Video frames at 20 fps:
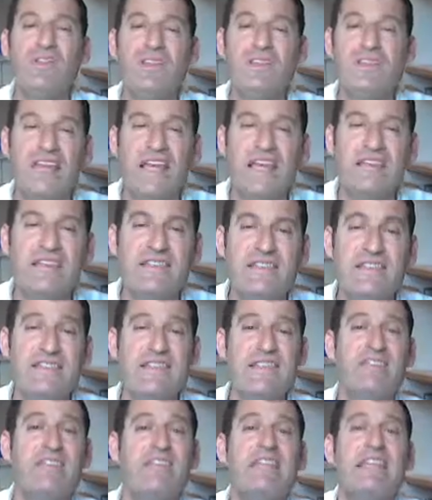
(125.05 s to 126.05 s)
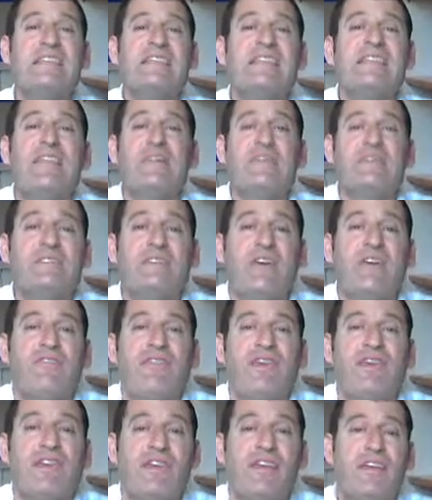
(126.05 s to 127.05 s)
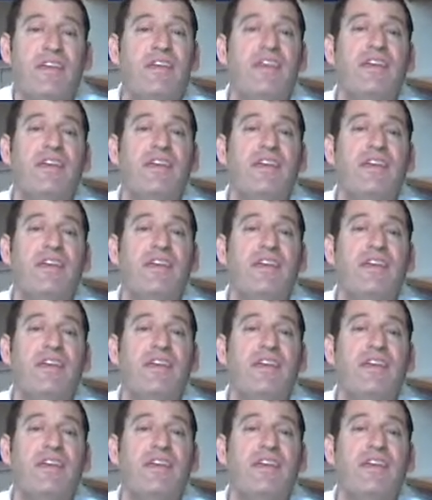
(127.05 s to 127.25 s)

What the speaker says: of these cases, there is no safek,